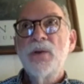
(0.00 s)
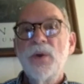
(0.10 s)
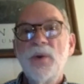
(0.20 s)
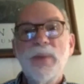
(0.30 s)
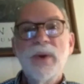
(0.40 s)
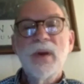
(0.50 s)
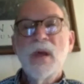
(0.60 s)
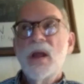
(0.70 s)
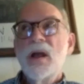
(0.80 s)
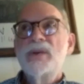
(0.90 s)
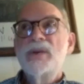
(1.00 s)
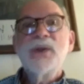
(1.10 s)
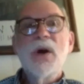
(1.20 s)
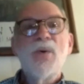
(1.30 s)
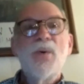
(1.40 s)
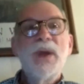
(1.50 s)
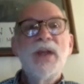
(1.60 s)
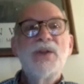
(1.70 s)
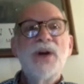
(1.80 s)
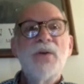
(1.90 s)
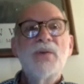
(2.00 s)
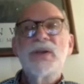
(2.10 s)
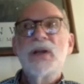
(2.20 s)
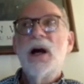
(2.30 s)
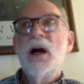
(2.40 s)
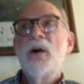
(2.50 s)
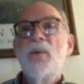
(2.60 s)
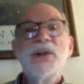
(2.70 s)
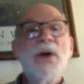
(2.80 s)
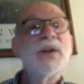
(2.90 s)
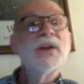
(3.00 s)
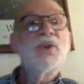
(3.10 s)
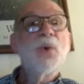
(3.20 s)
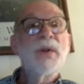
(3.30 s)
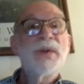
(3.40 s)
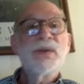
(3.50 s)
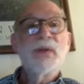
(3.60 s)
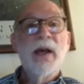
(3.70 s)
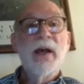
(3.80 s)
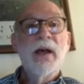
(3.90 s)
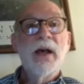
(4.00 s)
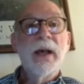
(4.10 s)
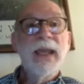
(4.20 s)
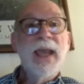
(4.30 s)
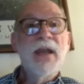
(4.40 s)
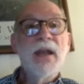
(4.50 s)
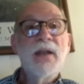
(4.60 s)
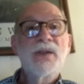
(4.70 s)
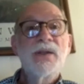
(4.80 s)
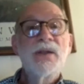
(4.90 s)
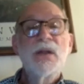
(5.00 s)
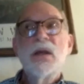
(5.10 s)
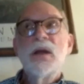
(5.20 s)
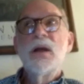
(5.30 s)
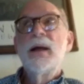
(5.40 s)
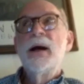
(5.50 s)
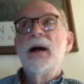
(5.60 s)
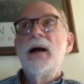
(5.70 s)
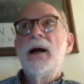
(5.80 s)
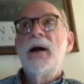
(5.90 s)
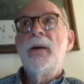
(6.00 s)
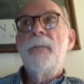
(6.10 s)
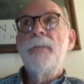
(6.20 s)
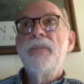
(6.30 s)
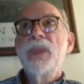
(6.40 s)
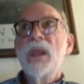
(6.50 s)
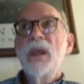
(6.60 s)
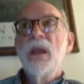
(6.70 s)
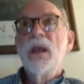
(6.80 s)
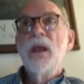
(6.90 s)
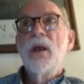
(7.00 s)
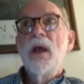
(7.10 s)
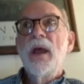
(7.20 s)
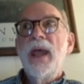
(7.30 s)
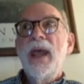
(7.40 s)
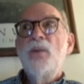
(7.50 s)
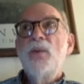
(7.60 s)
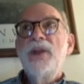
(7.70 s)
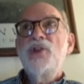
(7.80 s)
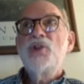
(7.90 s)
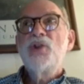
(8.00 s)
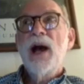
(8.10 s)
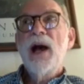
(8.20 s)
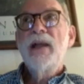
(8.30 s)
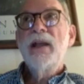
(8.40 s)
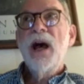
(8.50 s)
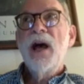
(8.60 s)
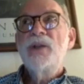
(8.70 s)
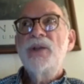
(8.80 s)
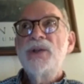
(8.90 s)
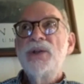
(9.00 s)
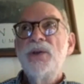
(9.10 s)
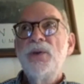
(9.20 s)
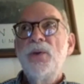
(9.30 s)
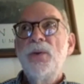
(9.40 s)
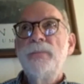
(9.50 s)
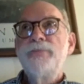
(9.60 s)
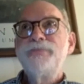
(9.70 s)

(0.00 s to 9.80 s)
group, so we don't endorse a candidate, and we try not to,